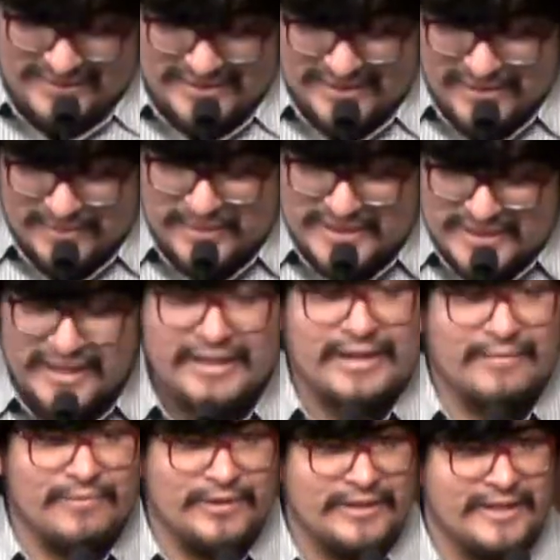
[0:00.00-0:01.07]
So I'm
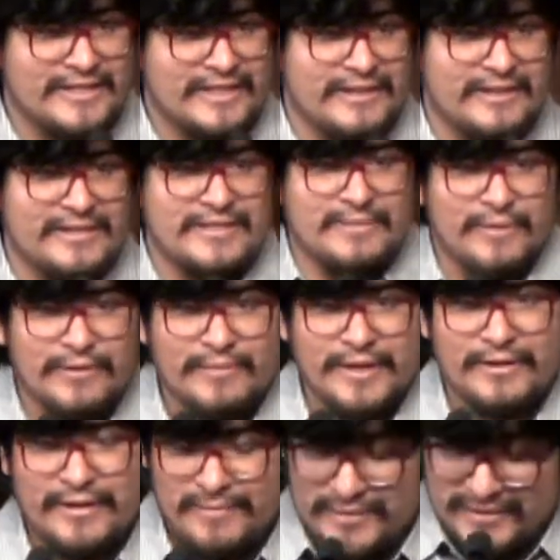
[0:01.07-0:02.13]
excited. I'm really excited to see both
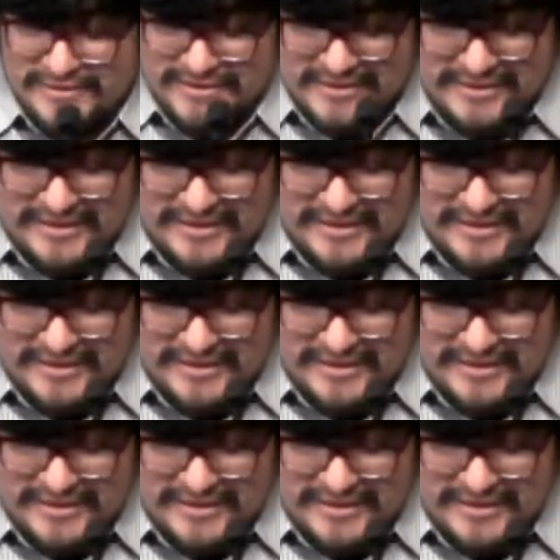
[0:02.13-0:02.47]
my grandparents.